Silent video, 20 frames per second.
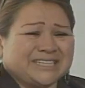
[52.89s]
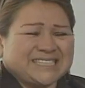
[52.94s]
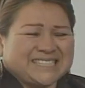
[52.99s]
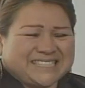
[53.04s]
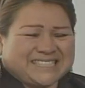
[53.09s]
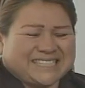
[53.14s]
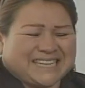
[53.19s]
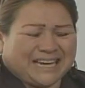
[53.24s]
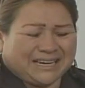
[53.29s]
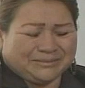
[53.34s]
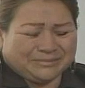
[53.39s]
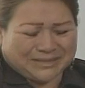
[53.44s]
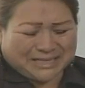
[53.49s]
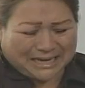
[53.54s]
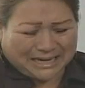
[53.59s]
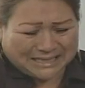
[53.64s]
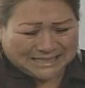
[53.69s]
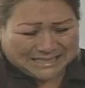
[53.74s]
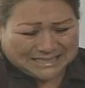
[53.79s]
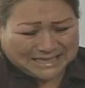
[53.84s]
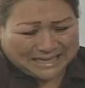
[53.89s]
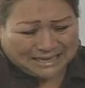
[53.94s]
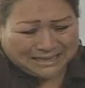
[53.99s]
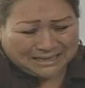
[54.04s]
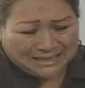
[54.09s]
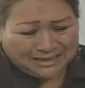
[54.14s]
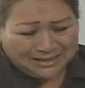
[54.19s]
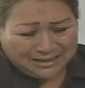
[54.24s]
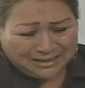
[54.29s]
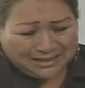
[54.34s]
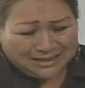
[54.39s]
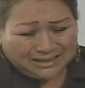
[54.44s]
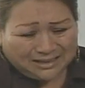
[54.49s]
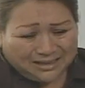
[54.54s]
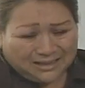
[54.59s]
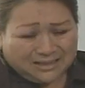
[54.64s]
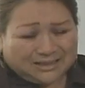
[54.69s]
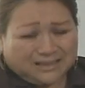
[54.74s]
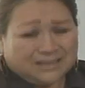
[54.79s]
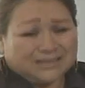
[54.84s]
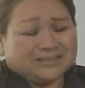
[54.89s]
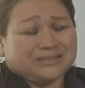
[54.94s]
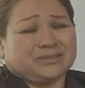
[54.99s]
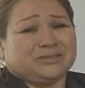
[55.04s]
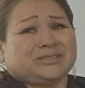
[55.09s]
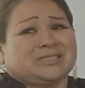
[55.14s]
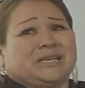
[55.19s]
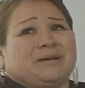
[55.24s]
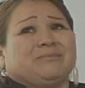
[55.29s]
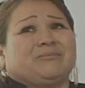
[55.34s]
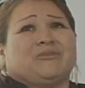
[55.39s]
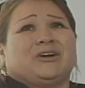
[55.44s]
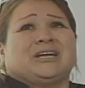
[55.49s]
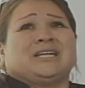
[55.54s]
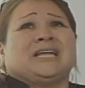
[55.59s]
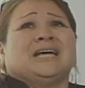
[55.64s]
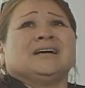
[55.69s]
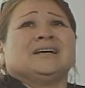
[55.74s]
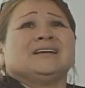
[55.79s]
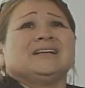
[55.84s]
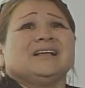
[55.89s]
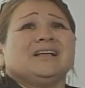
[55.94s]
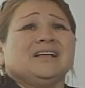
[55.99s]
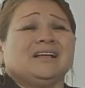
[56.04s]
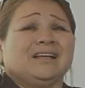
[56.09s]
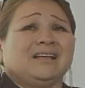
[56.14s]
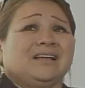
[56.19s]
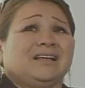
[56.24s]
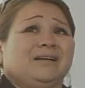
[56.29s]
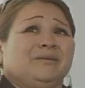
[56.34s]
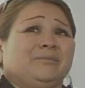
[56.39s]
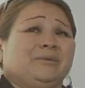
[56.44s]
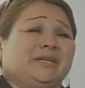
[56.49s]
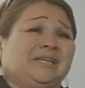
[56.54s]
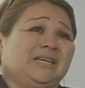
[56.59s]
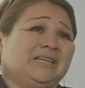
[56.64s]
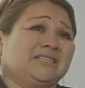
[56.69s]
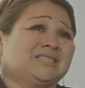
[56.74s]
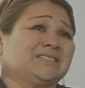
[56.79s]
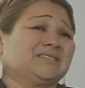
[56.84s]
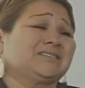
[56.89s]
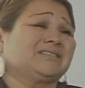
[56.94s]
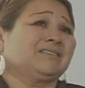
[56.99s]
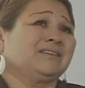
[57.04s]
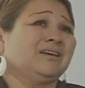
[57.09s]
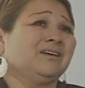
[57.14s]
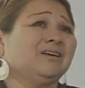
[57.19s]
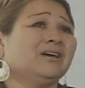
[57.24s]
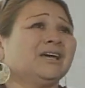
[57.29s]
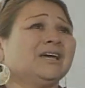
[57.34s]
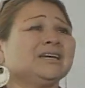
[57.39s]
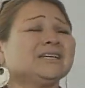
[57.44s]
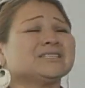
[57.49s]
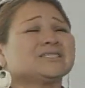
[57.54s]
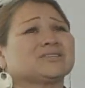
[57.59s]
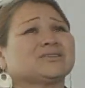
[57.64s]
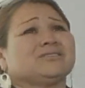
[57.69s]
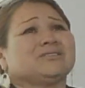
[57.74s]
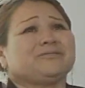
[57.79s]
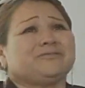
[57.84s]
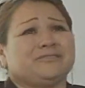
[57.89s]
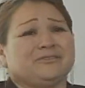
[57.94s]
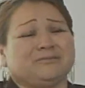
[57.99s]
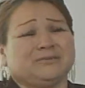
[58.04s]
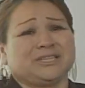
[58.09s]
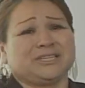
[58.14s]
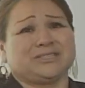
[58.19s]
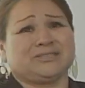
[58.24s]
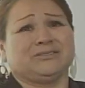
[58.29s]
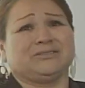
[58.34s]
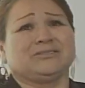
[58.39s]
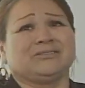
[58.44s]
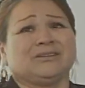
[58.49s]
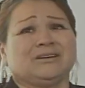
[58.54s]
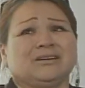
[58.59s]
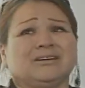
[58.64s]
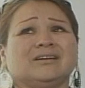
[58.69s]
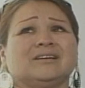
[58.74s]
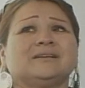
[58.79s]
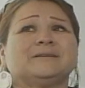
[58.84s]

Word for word: first time that I say to someone, but it's, it's good for me to